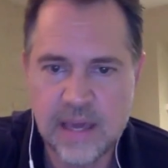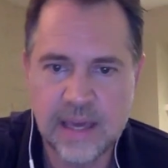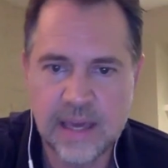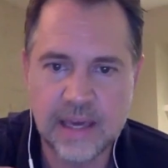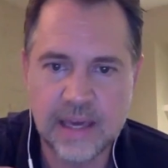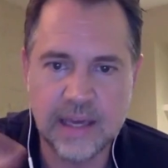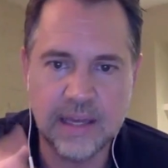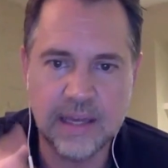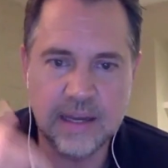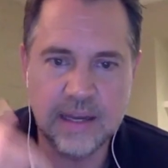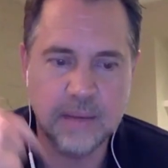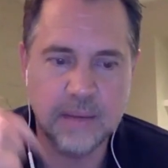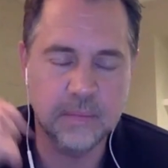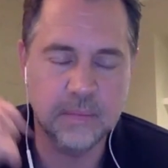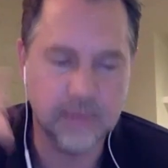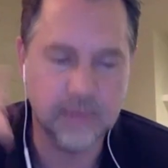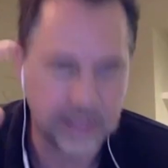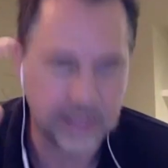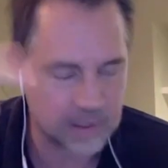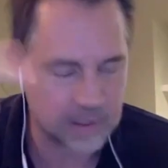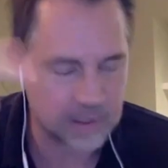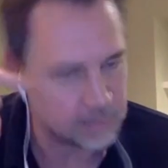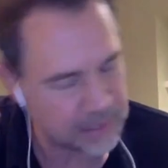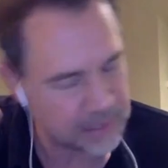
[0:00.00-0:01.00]
And I'm
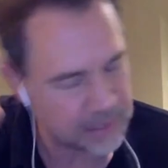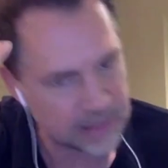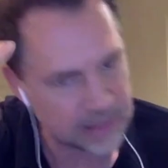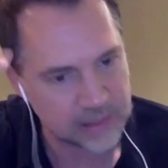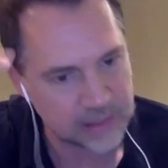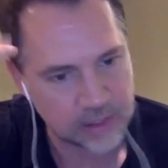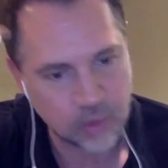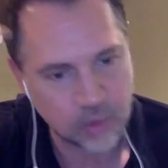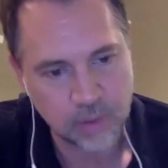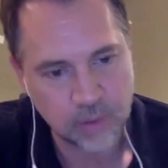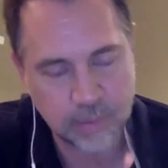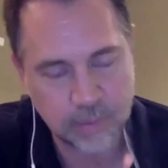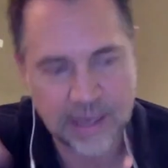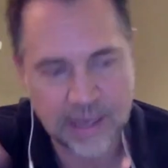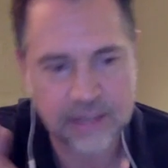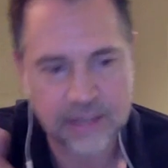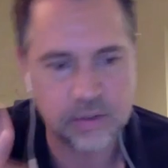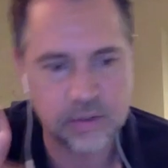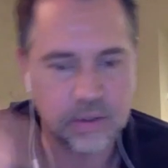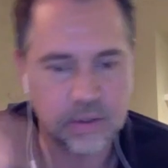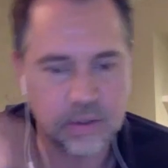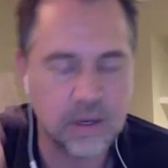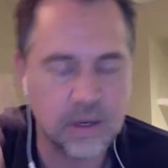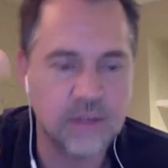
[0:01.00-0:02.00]
like immediately going back
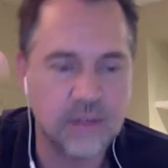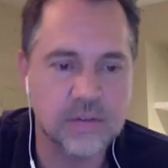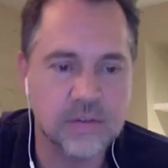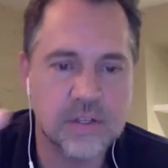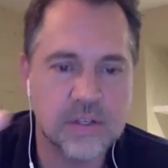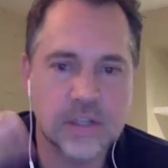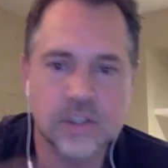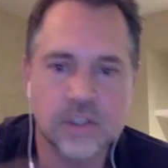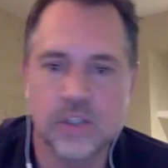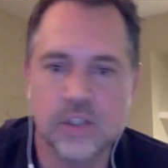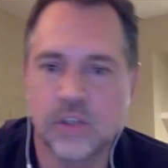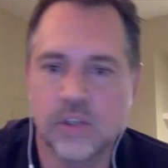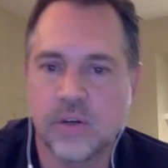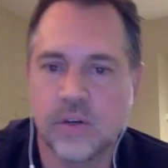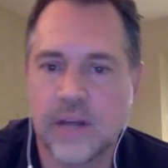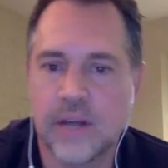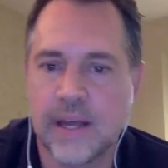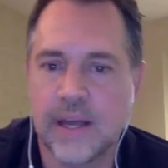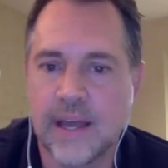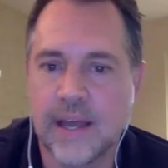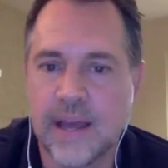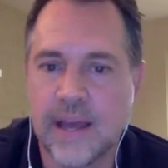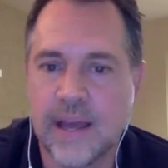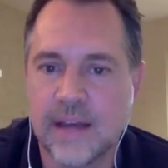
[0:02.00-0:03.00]
to a conversation you and
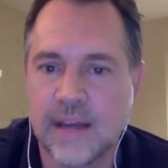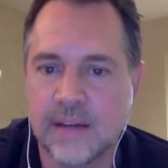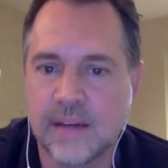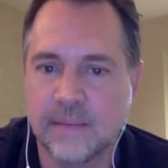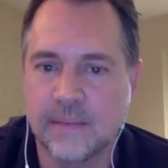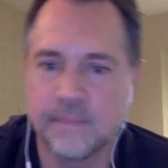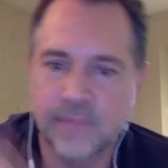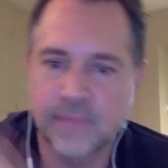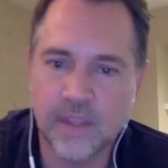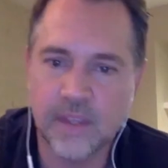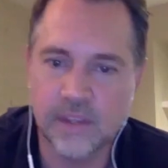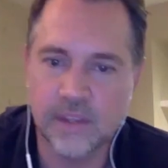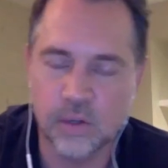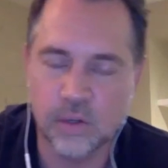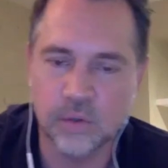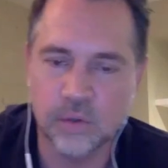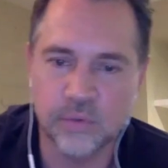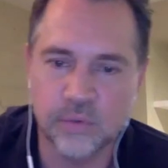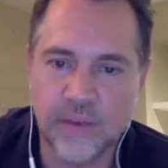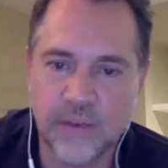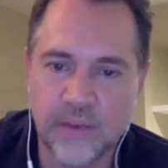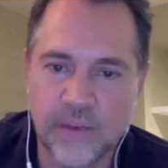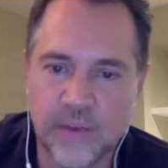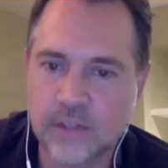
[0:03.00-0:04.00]
I had in the old
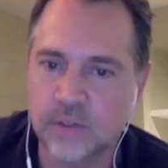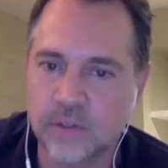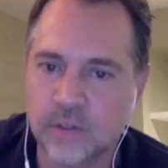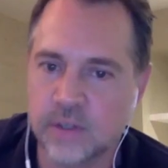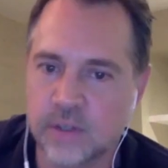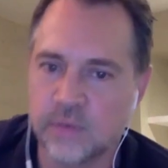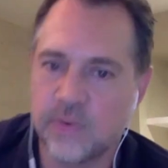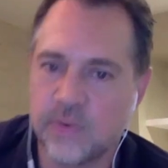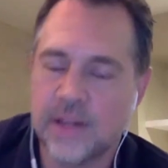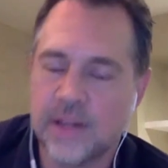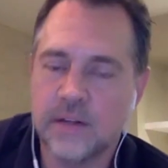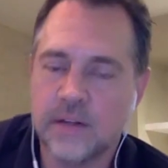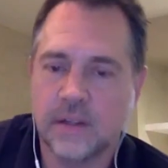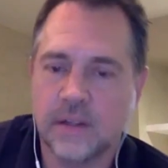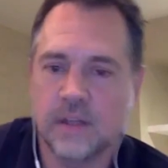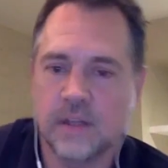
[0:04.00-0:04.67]
factory in,